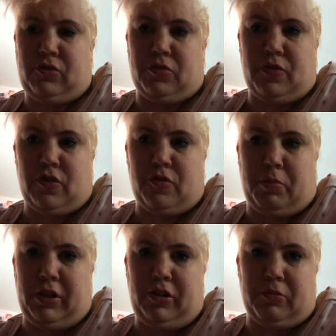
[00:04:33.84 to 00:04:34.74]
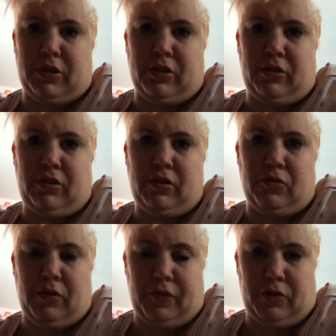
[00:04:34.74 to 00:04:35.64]
she was explaining to me
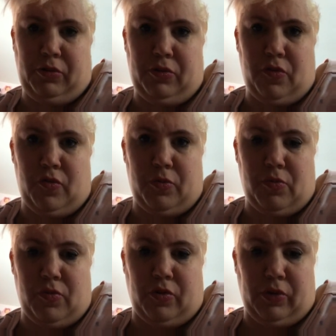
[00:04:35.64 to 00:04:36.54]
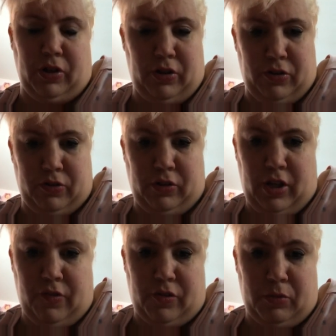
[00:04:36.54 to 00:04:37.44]
throughout the cruise what was going on in her
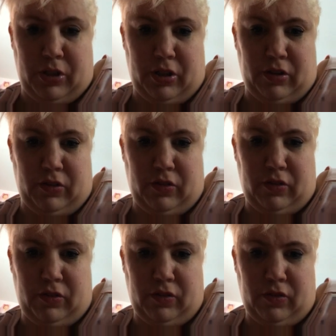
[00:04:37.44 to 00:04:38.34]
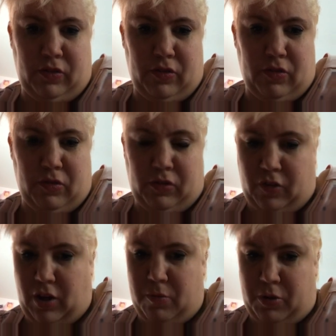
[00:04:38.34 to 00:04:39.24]
life. I'm like, because
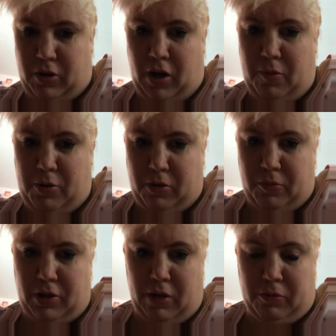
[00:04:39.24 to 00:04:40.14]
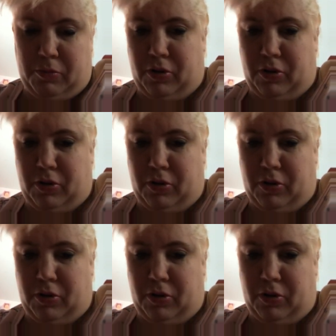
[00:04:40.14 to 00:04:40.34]
I had having